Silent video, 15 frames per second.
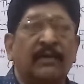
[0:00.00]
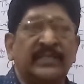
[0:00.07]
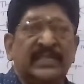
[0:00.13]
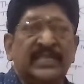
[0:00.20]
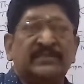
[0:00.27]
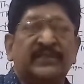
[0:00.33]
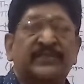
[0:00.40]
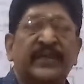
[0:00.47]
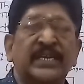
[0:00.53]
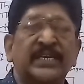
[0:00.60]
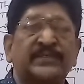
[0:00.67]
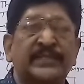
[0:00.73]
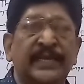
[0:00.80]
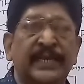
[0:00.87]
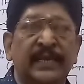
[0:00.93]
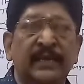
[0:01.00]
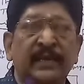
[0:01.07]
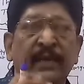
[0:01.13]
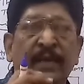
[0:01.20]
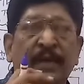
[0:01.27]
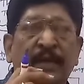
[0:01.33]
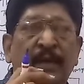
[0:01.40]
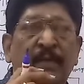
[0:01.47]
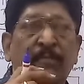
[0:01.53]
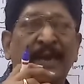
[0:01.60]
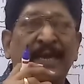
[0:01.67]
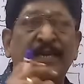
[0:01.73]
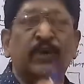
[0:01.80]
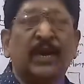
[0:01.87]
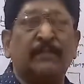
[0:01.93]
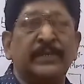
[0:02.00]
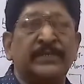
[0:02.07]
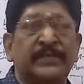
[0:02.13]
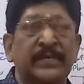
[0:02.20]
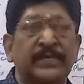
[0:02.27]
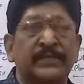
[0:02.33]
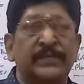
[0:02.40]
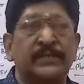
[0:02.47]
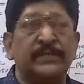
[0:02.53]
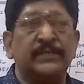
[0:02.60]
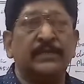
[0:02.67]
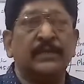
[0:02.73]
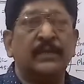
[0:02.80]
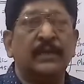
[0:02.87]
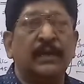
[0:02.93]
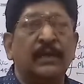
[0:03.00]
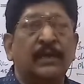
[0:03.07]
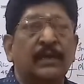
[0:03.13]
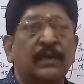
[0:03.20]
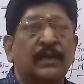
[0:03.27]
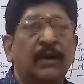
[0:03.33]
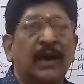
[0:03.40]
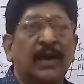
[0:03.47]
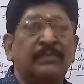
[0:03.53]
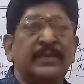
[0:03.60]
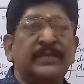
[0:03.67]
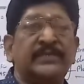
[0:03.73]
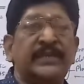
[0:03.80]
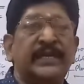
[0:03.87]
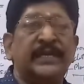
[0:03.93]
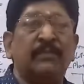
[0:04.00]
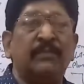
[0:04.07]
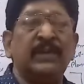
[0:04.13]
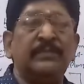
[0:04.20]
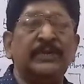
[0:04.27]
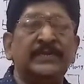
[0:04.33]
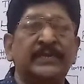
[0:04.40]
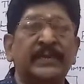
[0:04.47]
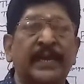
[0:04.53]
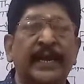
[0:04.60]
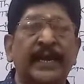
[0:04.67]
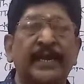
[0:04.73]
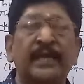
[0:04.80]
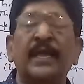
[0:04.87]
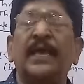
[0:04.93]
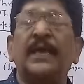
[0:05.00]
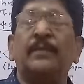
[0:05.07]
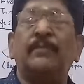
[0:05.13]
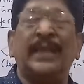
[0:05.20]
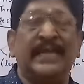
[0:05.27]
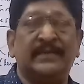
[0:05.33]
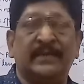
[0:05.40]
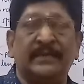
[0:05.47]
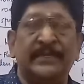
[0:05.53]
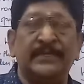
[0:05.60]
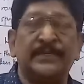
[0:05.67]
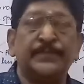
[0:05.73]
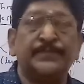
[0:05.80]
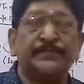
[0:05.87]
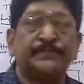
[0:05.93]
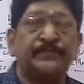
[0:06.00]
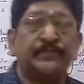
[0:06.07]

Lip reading: with this we finish the blood corpuscles, RBC, WBC and platelet.